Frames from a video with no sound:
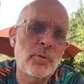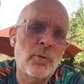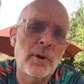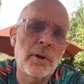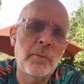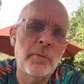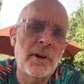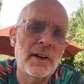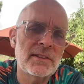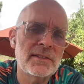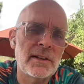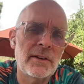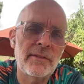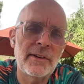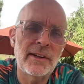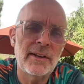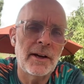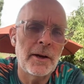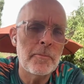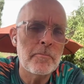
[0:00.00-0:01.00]
$20 every
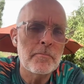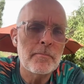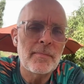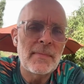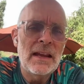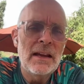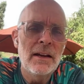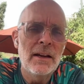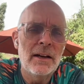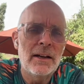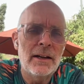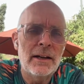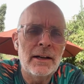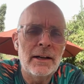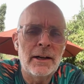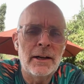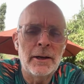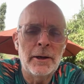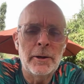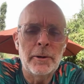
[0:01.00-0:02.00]
time.
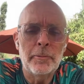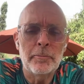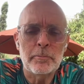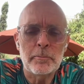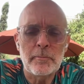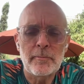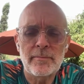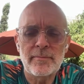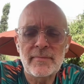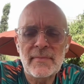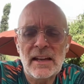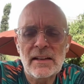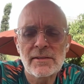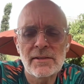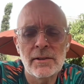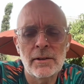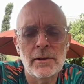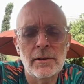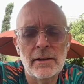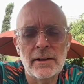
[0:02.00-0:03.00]
Um,
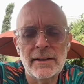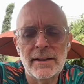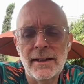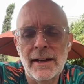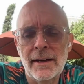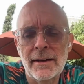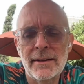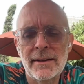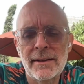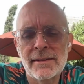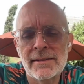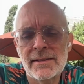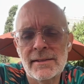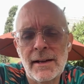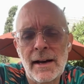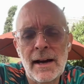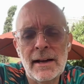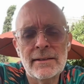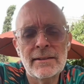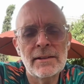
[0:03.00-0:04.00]
so again, it's
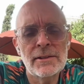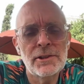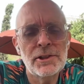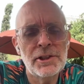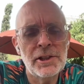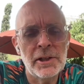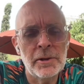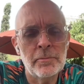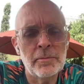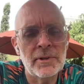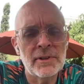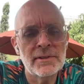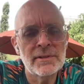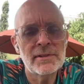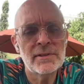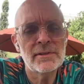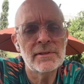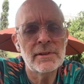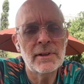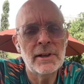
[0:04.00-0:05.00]
not the
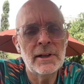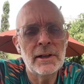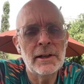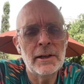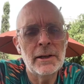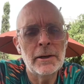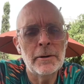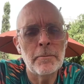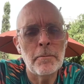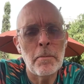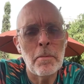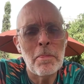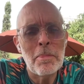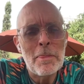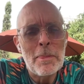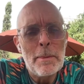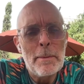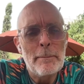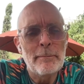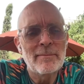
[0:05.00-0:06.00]
cheapest.
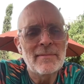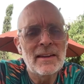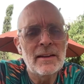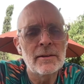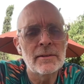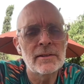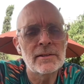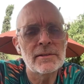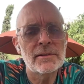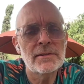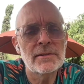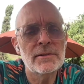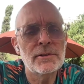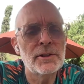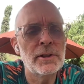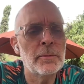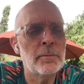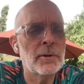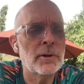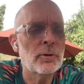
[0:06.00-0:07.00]
There's
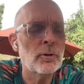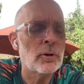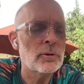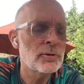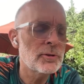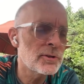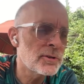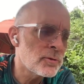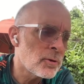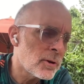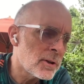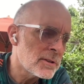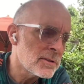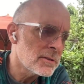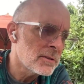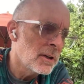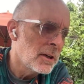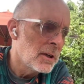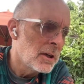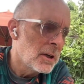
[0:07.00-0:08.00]
cheaper grocery
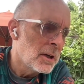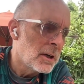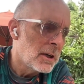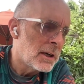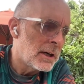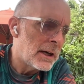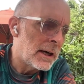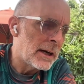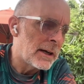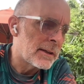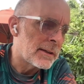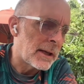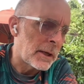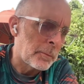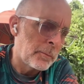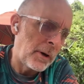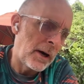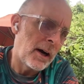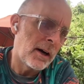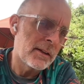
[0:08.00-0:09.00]
stores
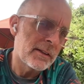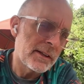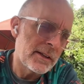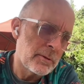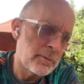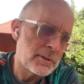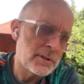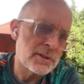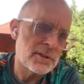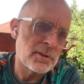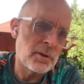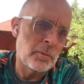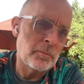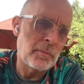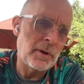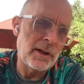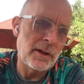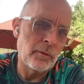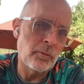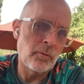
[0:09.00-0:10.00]
like Polly, which is owned
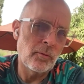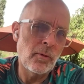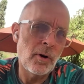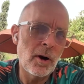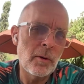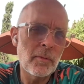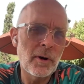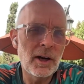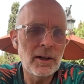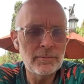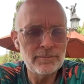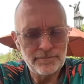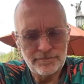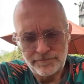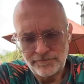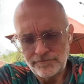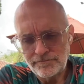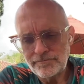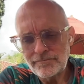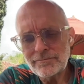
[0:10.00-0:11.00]
by Walmart.
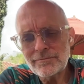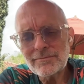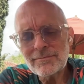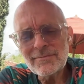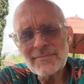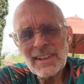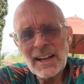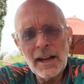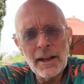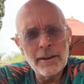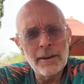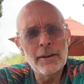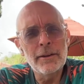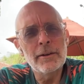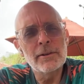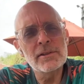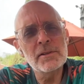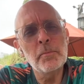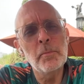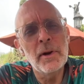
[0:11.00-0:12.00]
And then
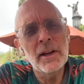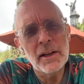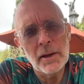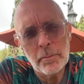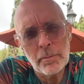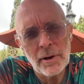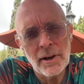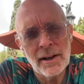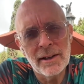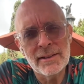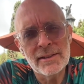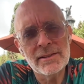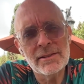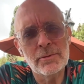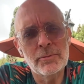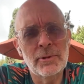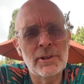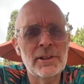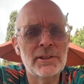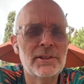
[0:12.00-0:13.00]
there's Mini Price,
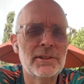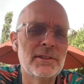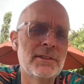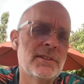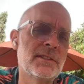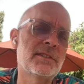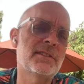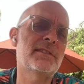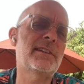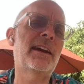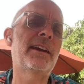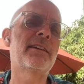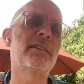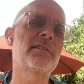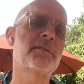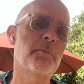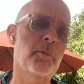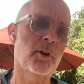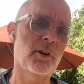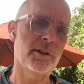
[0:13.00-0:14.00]
which is
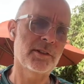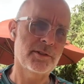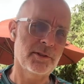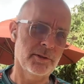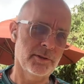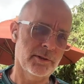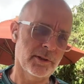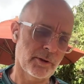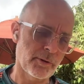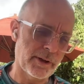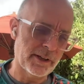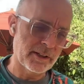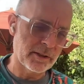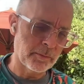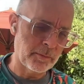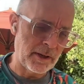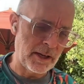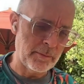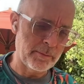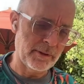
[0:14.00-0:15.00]
caters more to the gringo
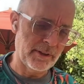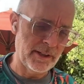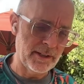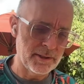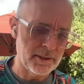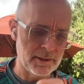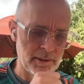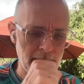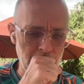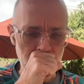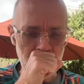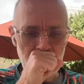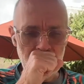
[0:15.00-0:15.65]
population.